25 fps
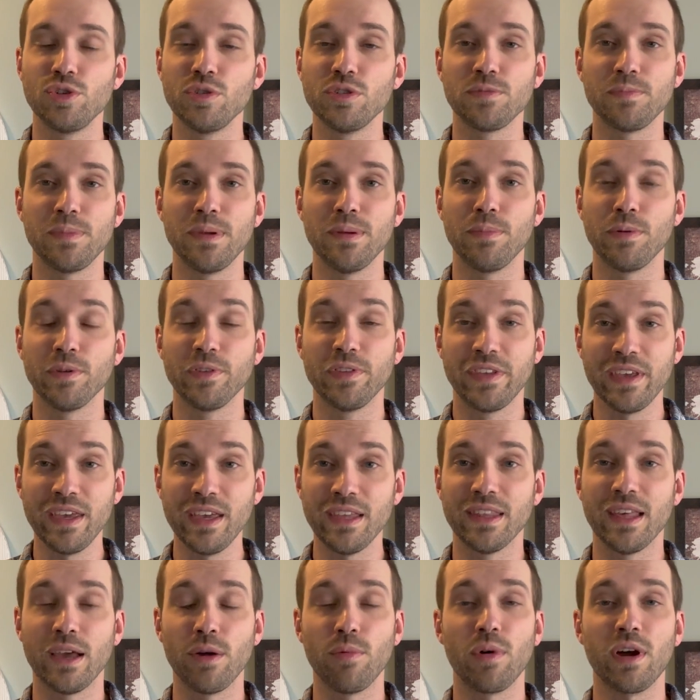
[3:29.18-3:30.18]
Jewish people
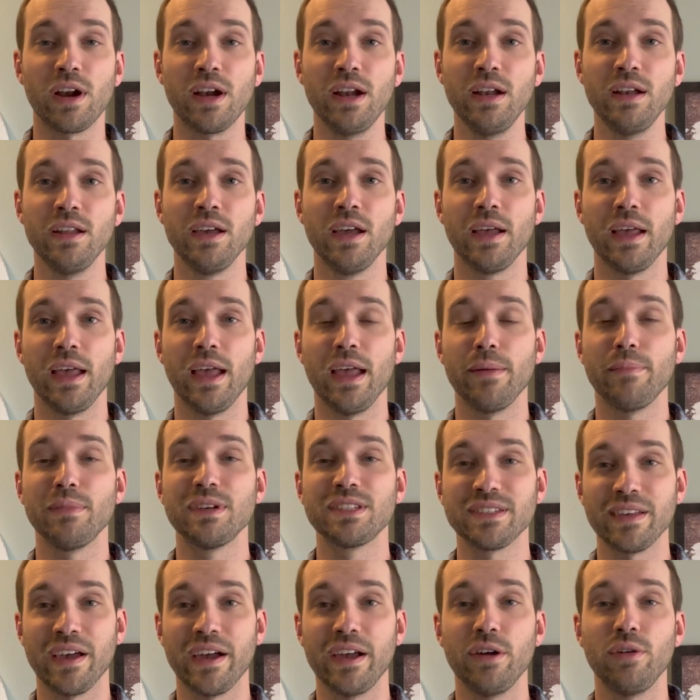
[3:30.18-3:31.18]
did. They wanted a
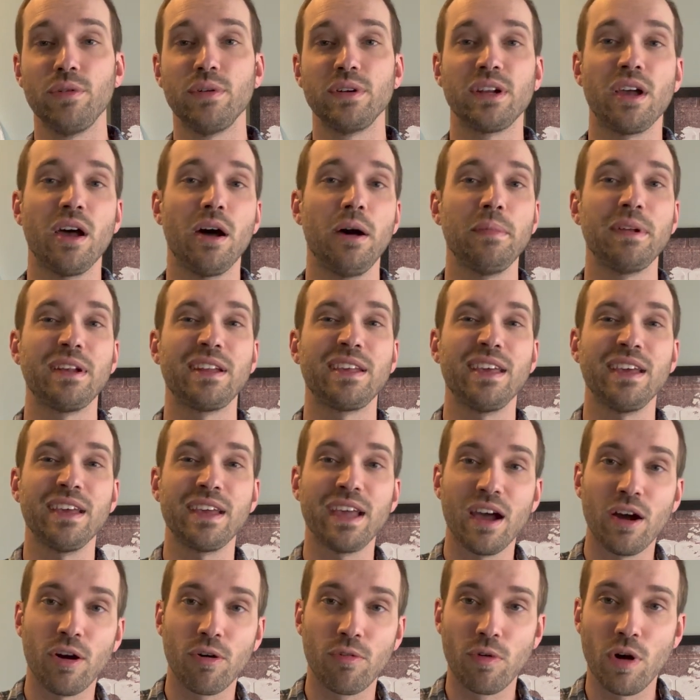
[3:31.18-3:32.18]
Messiah who would come and
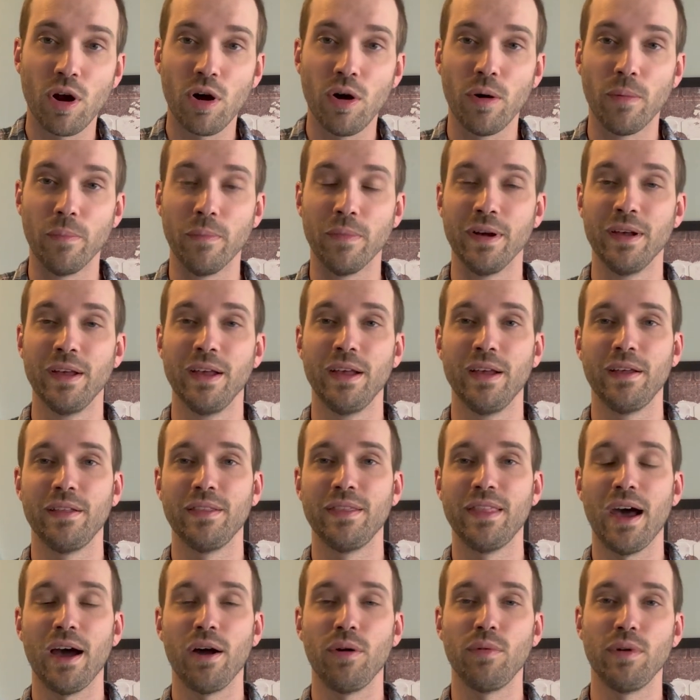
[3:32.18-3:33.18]
kick out Rome,
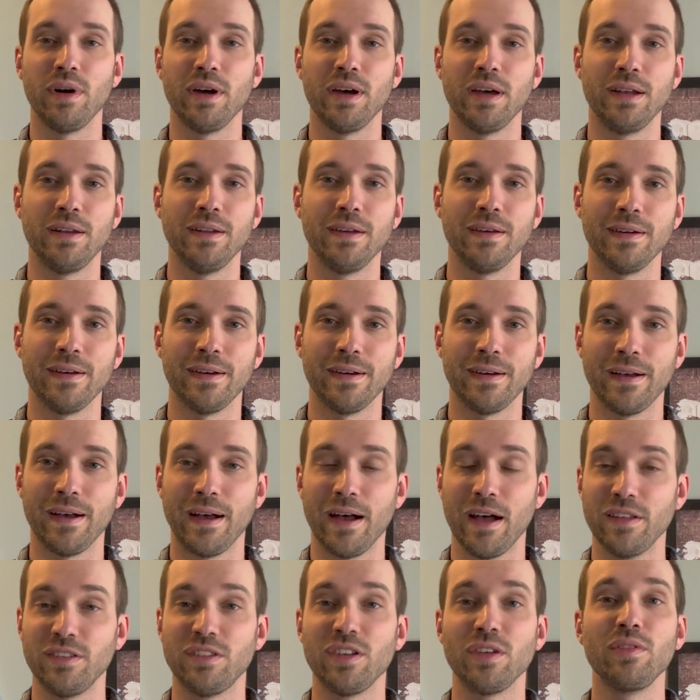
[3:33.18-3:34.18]
that would
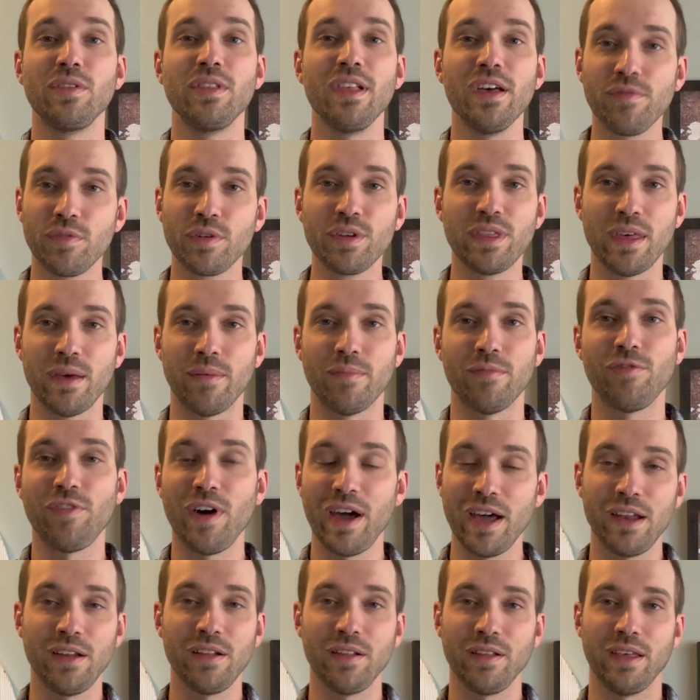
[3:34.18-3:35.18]
deliver them
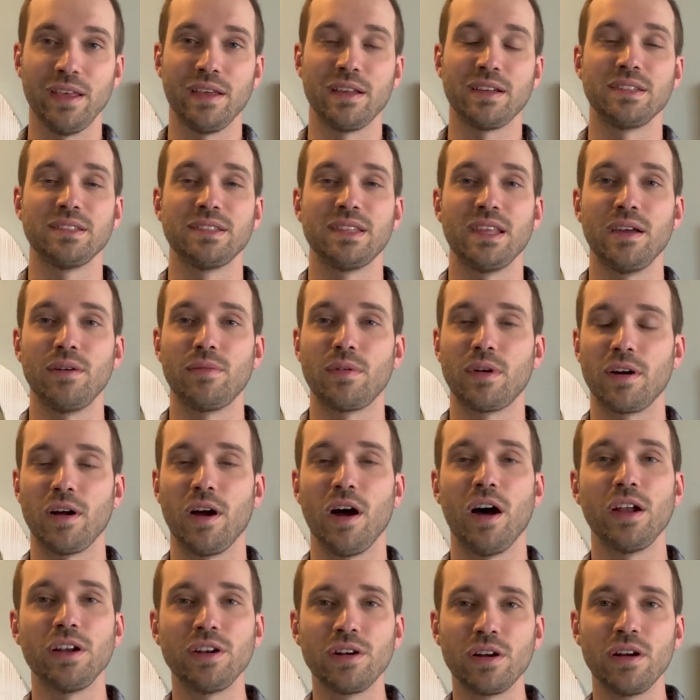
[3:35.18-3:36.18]
finally, because they
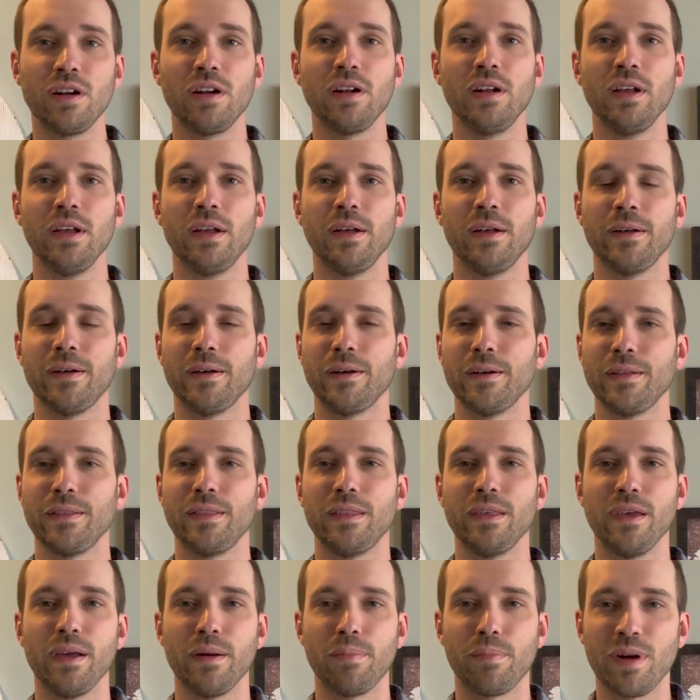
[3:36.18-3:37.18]
were under
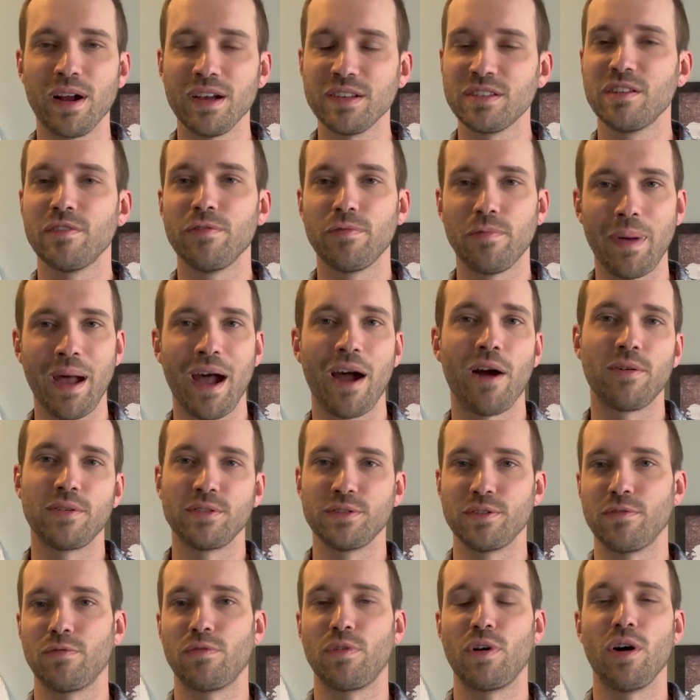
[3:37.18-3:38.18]
the oppressive
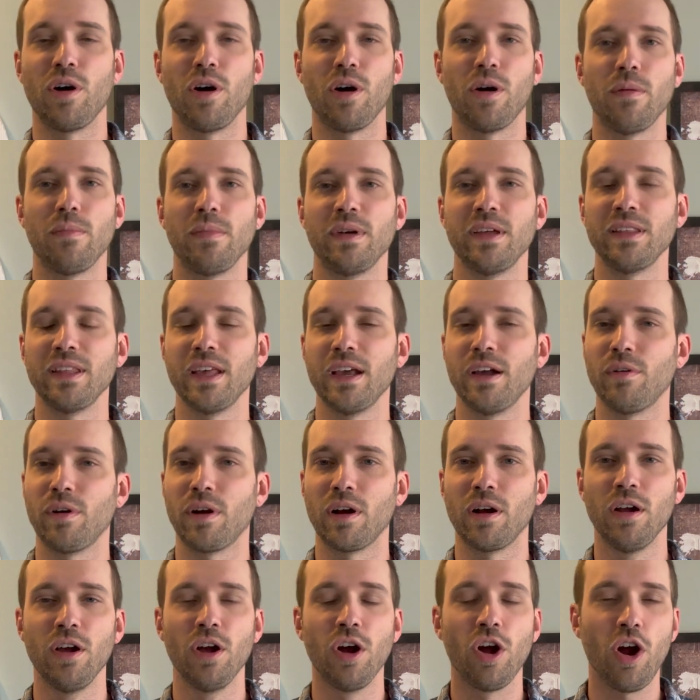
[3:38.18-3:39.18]
powers of Rome, and they
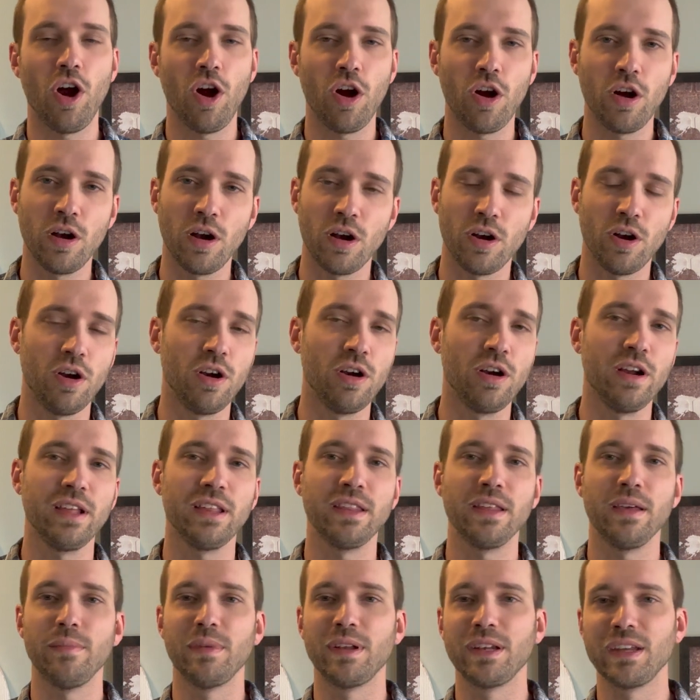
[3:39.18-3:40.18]
were
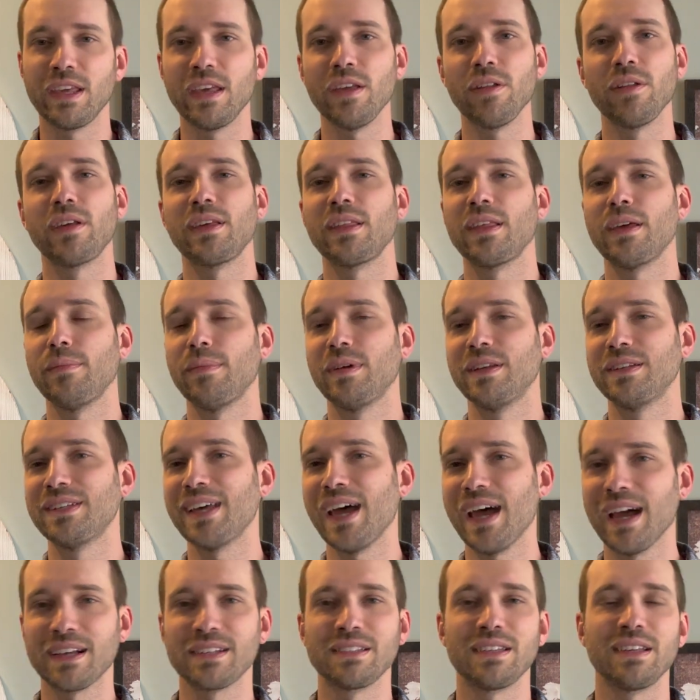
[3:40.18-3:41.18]
hurting them and killing them and
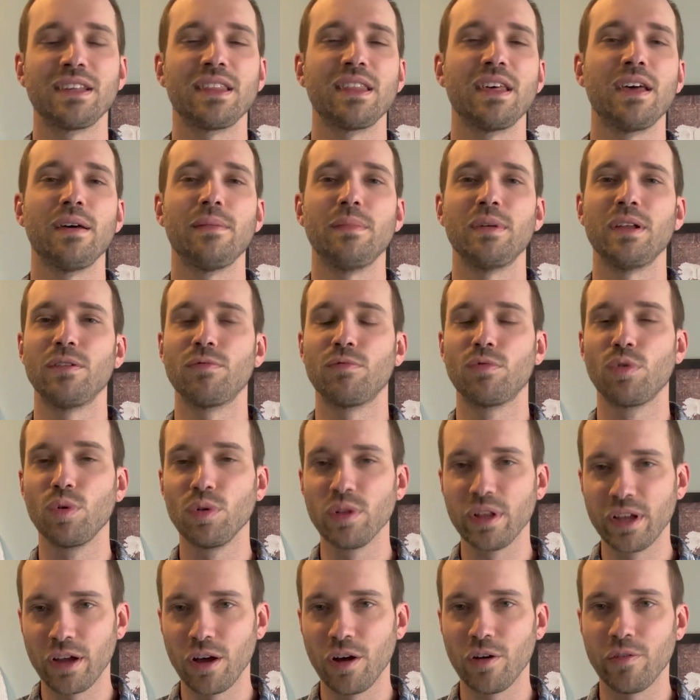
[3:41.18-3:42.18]
taxing them and
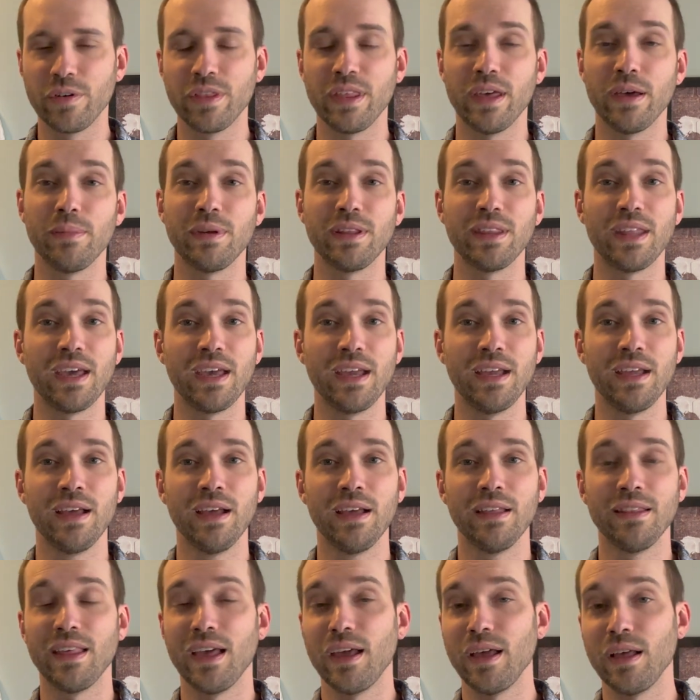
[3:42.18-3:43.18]
ruling over them, and
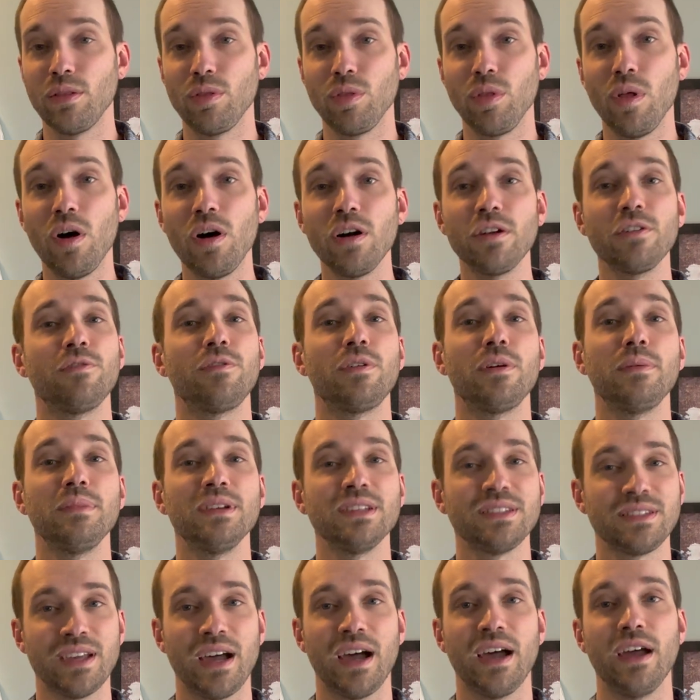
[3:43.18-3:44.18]
they longed for
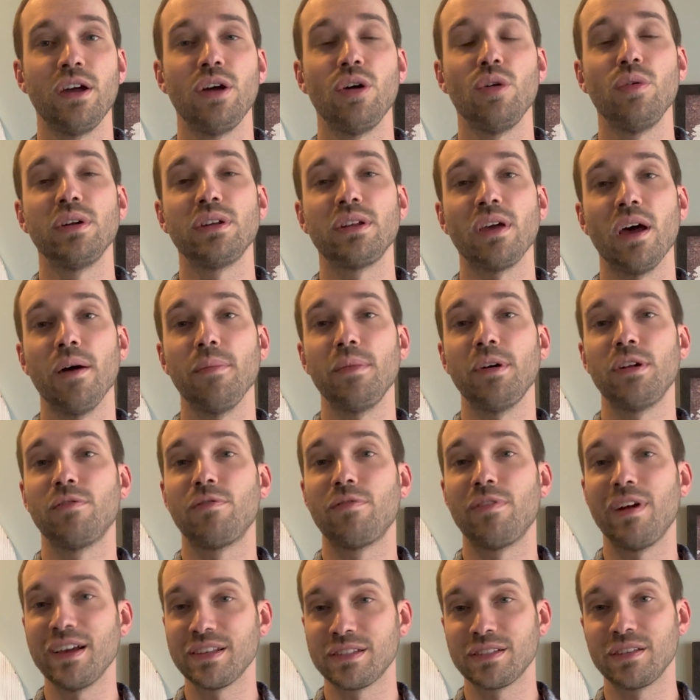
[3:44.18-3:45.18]
a Messiah who would come
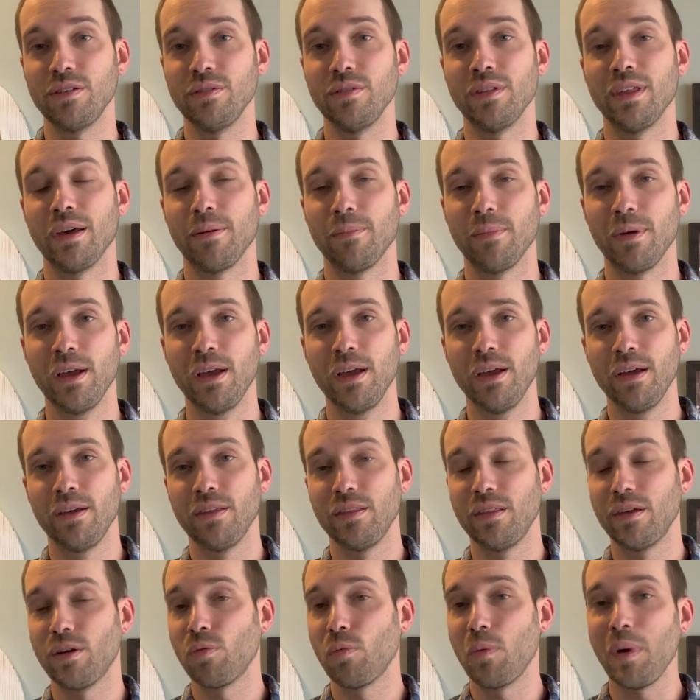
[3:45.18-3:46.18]
and rescue them.
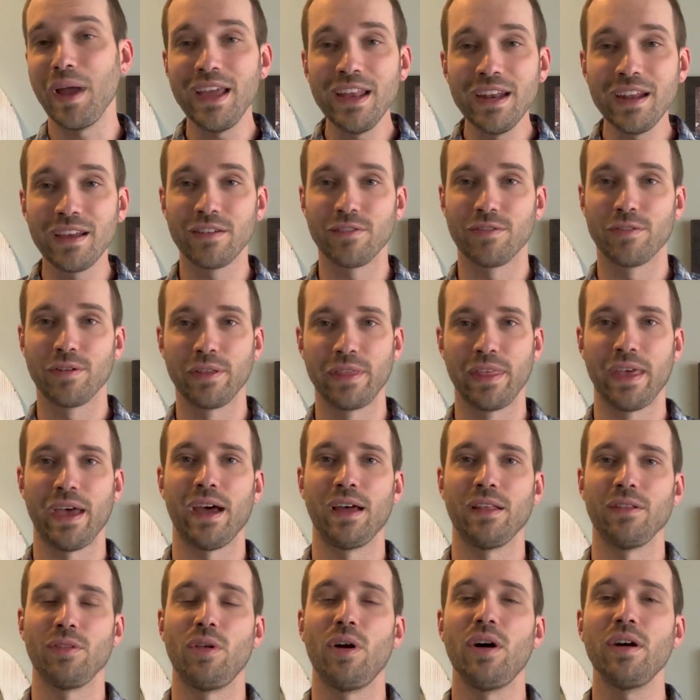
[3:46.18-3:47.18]
They're waiting for
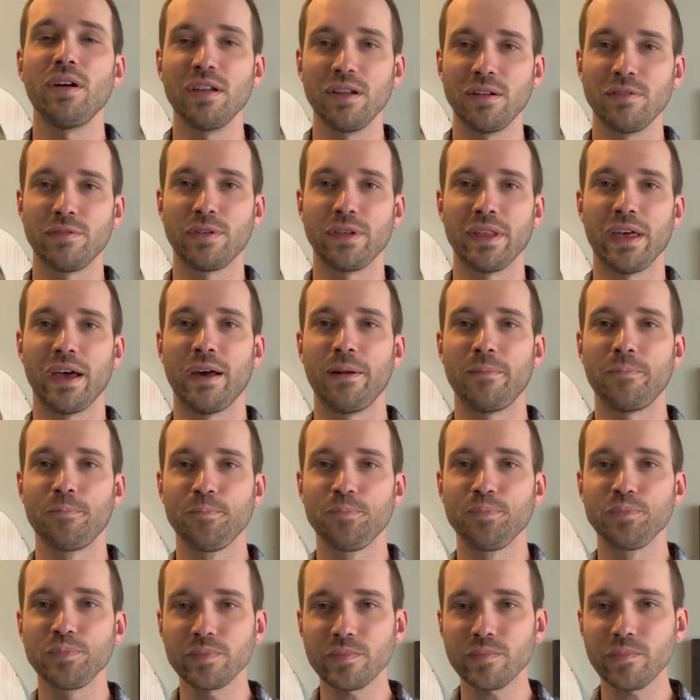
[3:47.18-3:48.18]
that, longing for that.
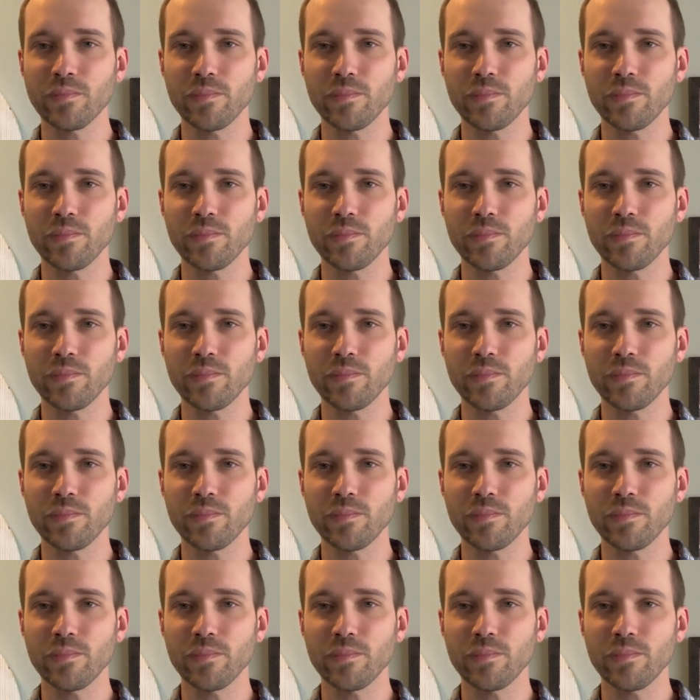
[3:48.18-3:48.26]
